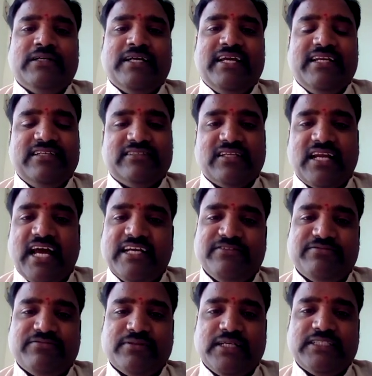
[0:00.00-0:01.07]
in his
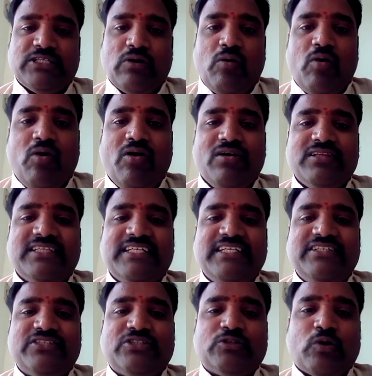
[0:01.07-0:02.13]
life, and all
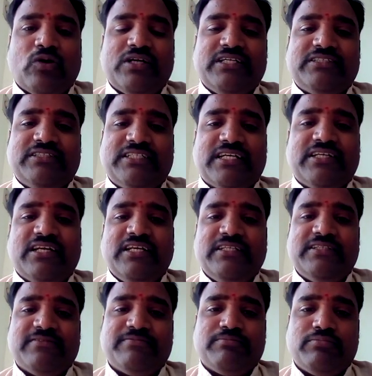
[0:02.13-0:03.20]
these sonnets generally
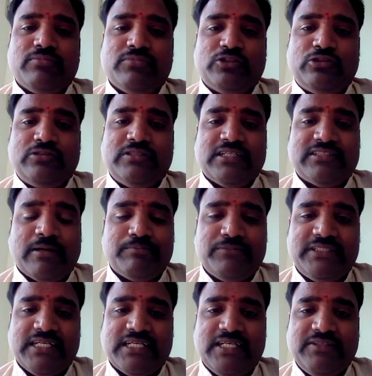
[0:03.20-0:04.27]
the
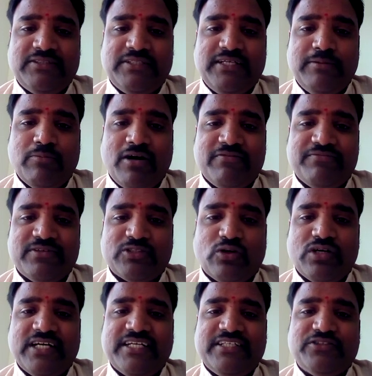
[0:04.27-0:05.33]
subjective theme of
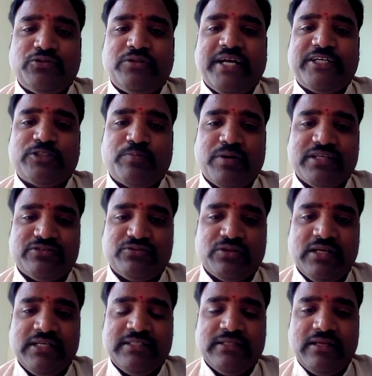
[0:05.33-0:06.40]
sonnet is to express
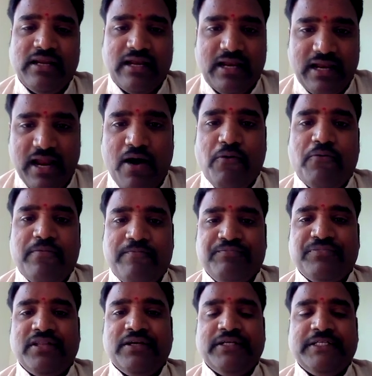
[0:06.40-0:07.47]
love.
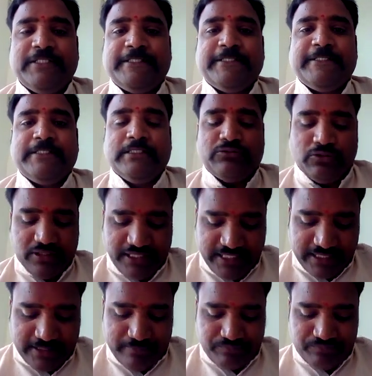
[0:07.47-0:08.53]
So
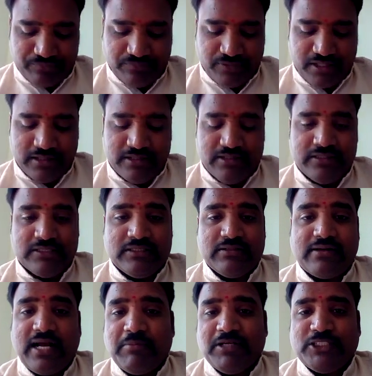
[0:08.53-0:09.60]
here
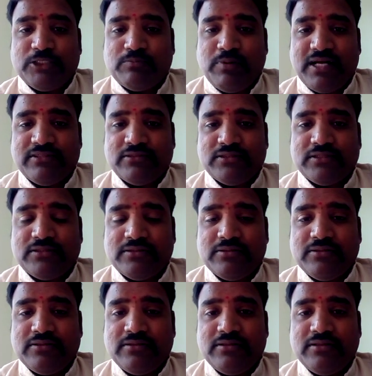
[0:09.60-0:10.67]
Robert Burns,
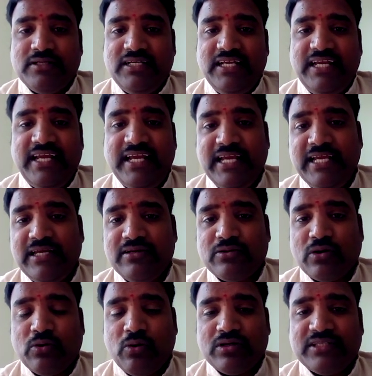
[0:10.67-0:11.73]
he
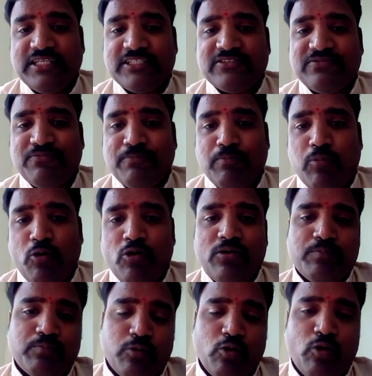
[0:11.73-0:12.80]
wrote this
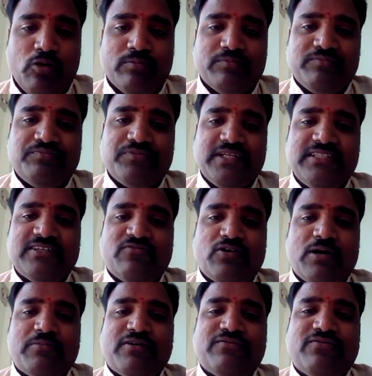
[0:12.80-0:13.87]
poem in the
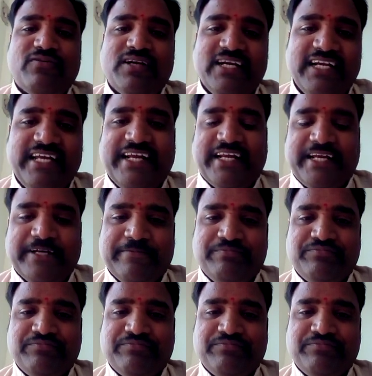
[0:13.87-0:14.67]
form of lyric.